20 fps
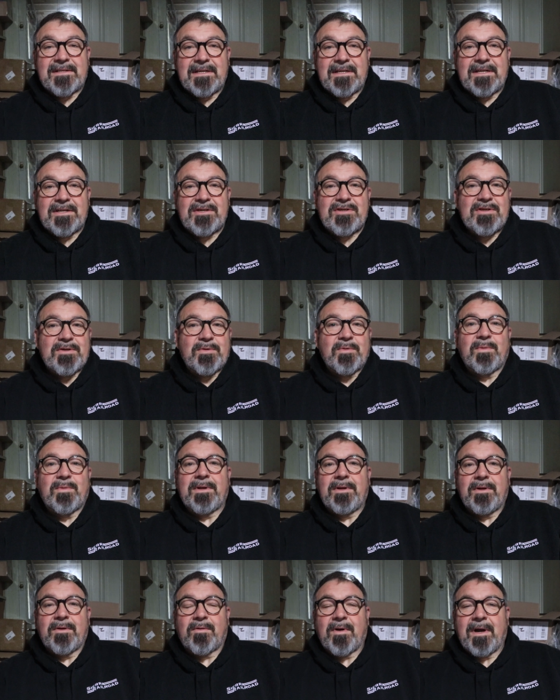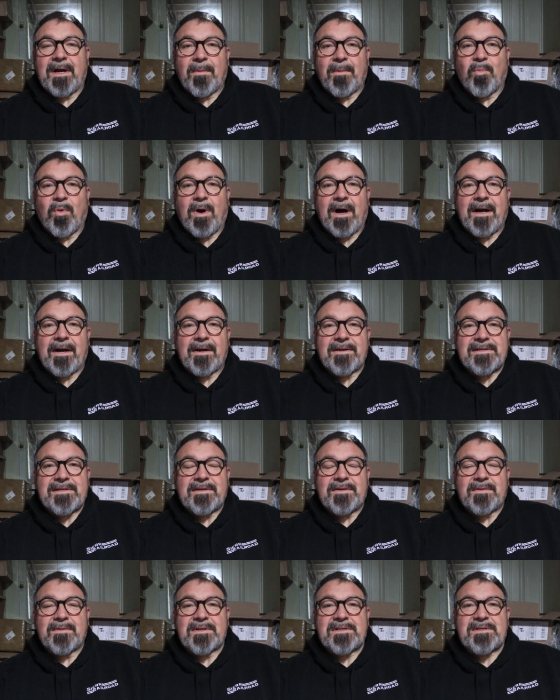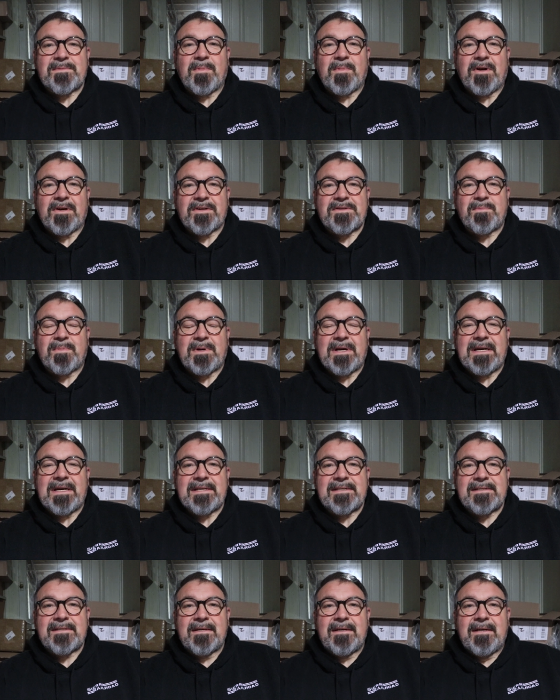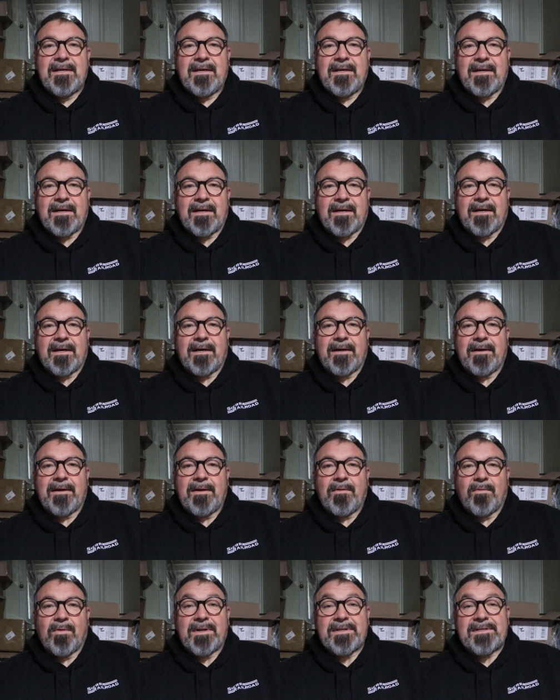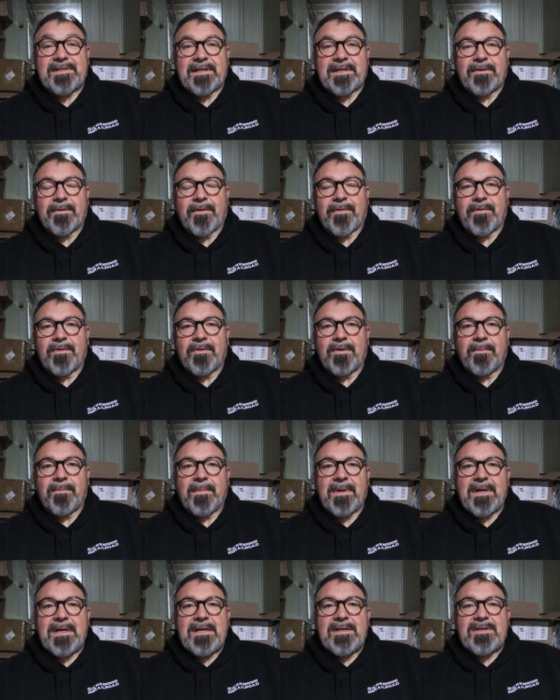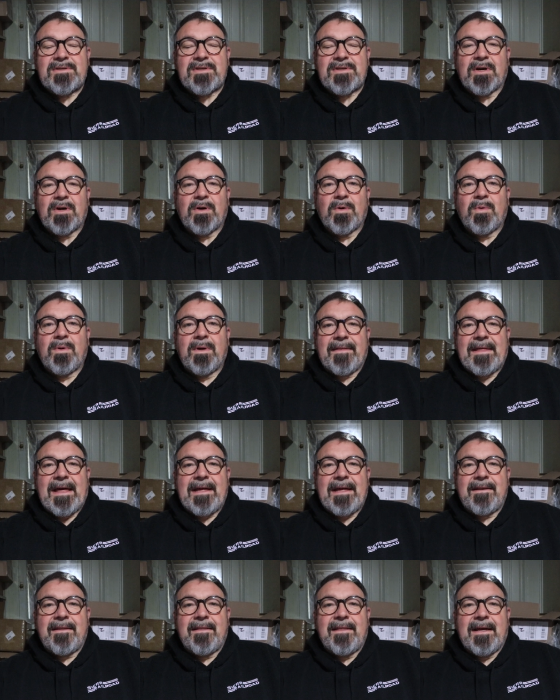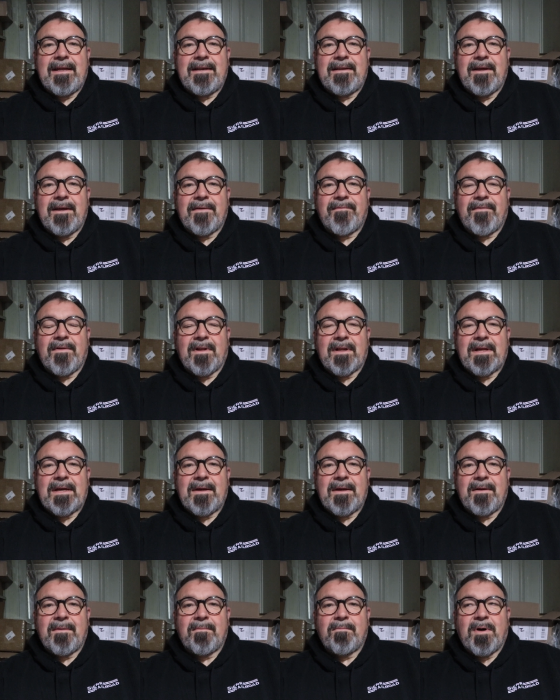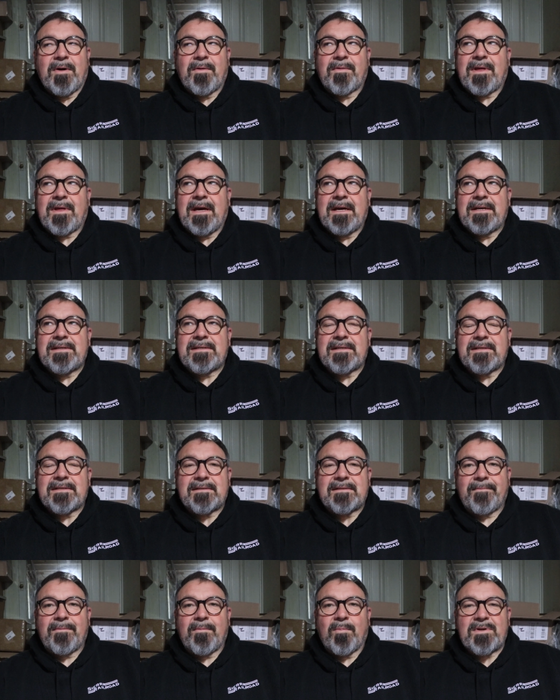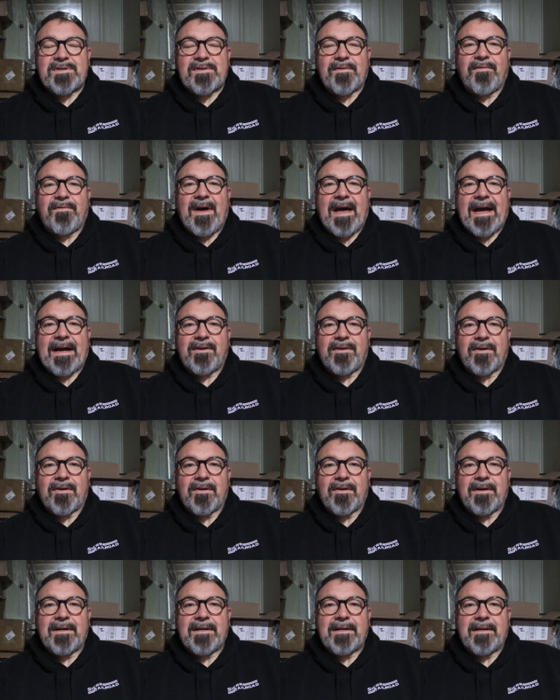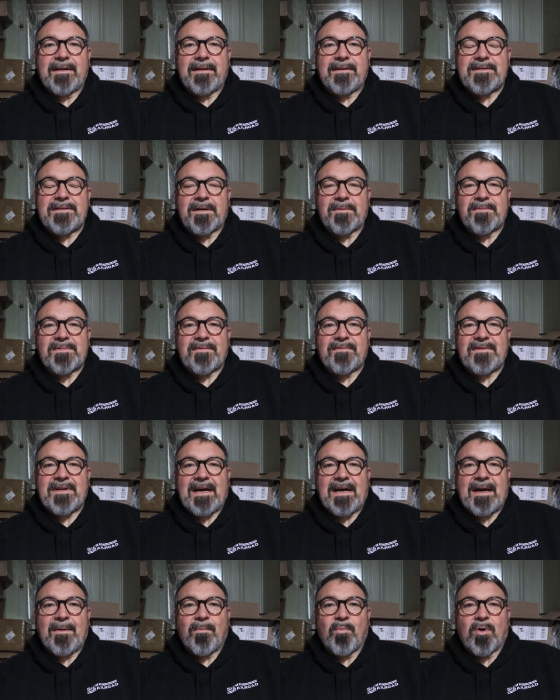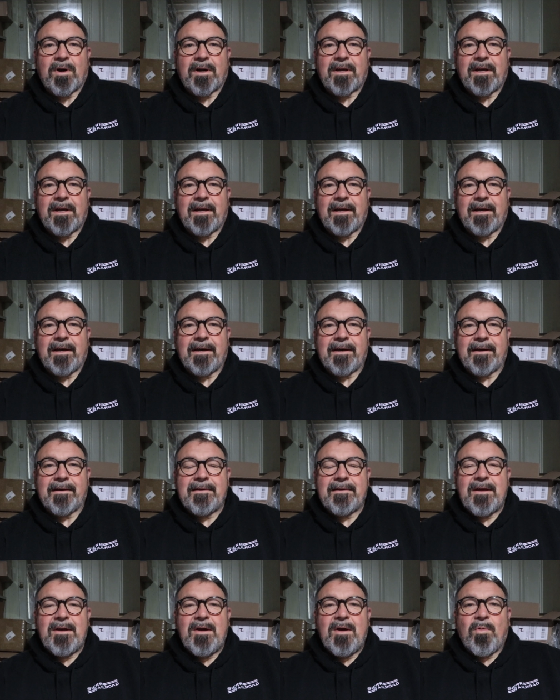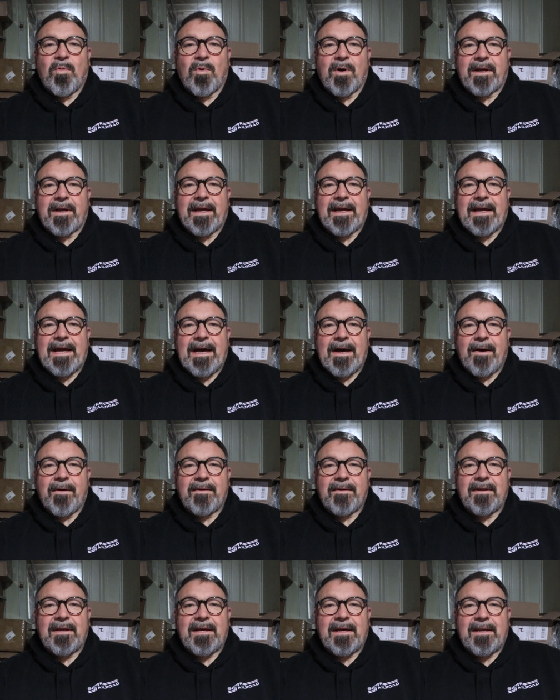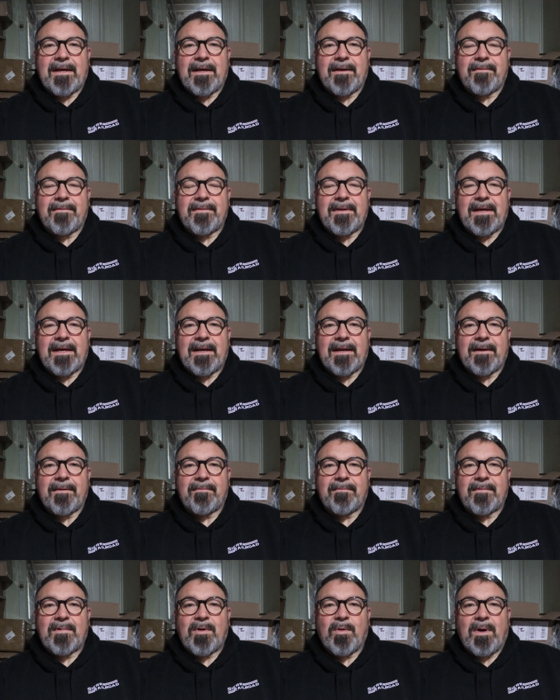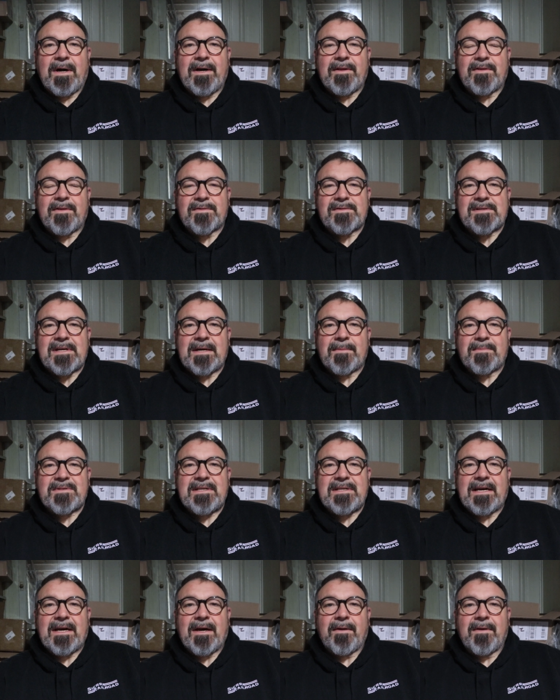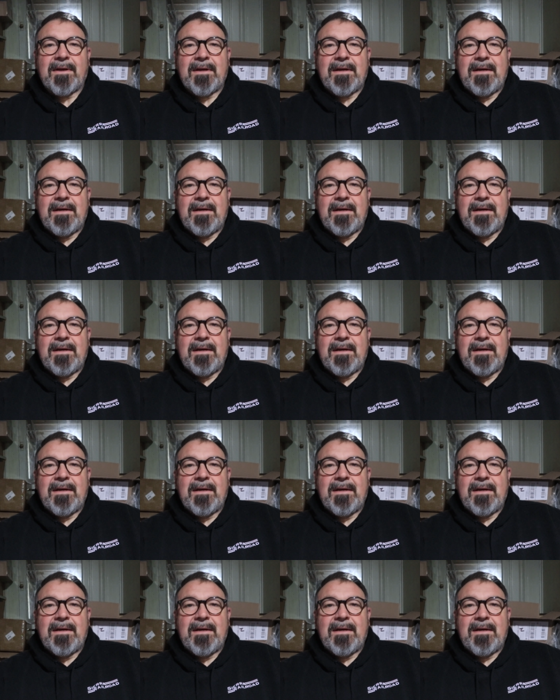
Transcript: an issue when you cram wires into a small space uh, and run signal through them. So that that definitely in both cases was a factor in, in terms of time working uh, working out how to how to quiet those amps down.